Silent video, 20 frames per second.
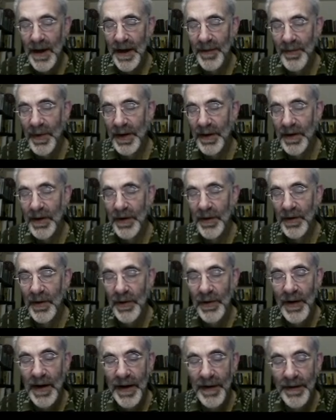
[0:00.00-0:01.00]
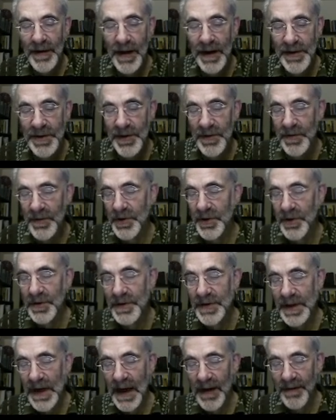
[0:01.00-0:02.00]
and by going on like that you
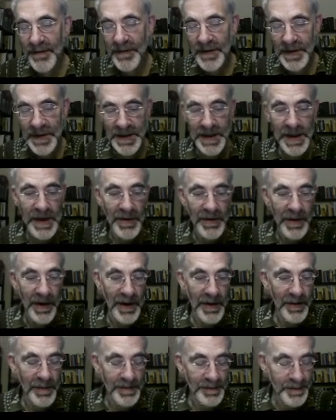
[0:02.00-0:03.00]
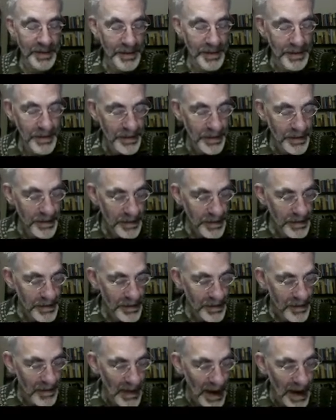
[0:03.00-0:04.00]
reduce f to zero.
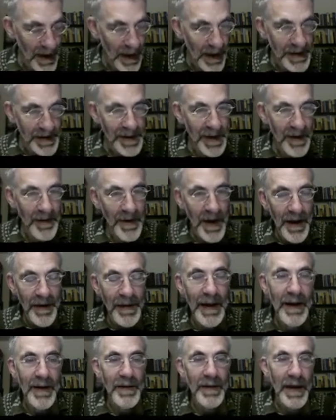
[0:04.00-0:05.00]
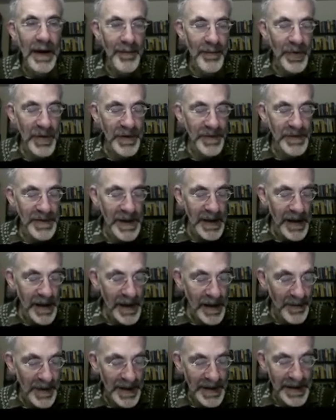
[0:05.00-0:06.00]
So that proves
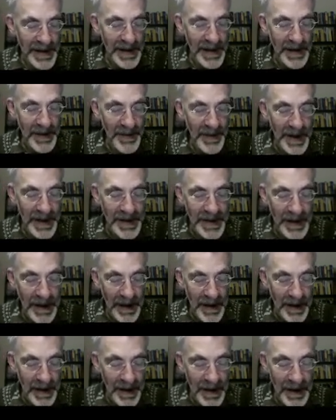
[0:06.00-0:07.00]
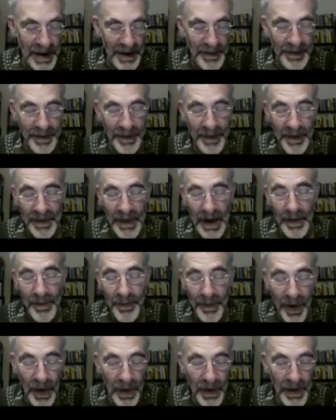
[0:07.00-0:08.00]
Hilbert's theorem that
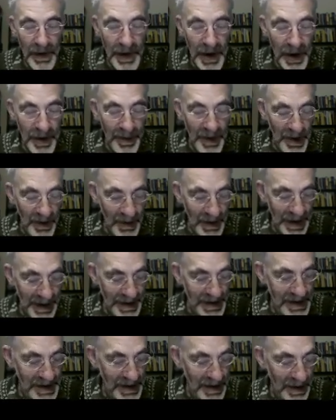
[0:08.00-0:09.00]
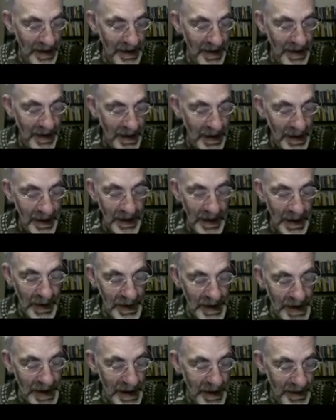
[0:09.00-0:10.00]
polynomial rings are
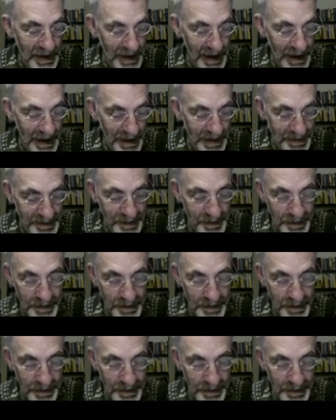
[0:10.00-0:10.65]
Noetherian.